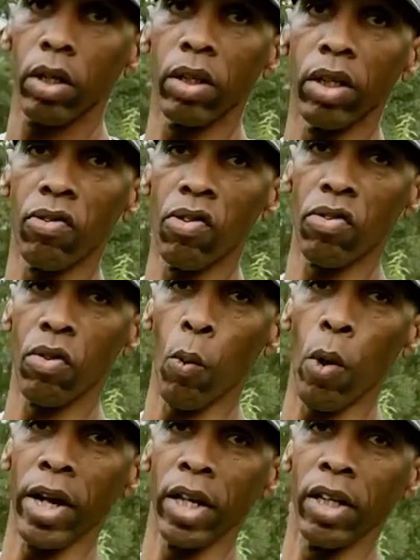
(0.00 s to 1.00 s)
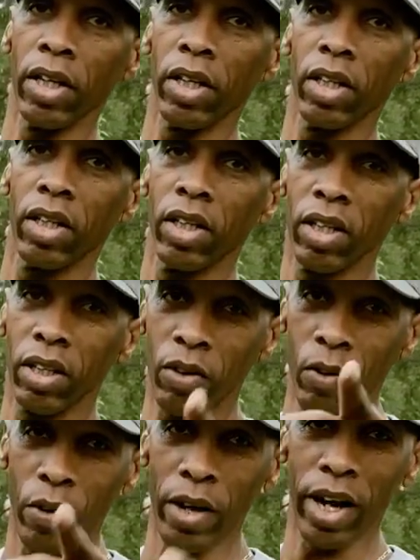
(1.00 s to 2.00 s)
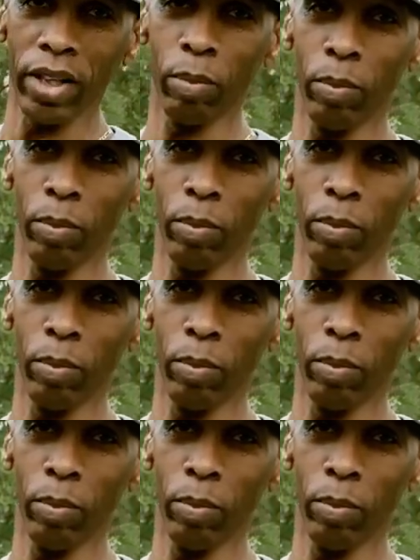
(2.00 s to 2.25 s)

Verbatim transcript: this is the way, growing out the